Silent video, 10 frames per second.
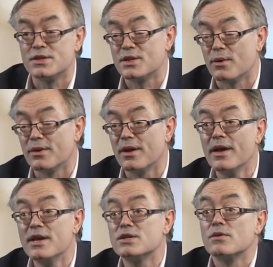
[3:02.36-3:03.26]
and so on,
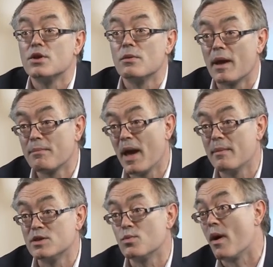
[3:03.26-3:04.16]
so that you can make
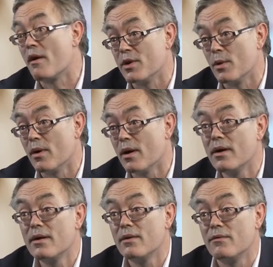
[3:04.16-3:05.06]
payments wherever you are
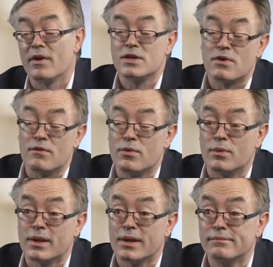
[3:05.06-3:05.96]
very
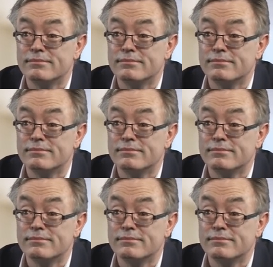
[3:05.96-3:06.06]
straightforwardly.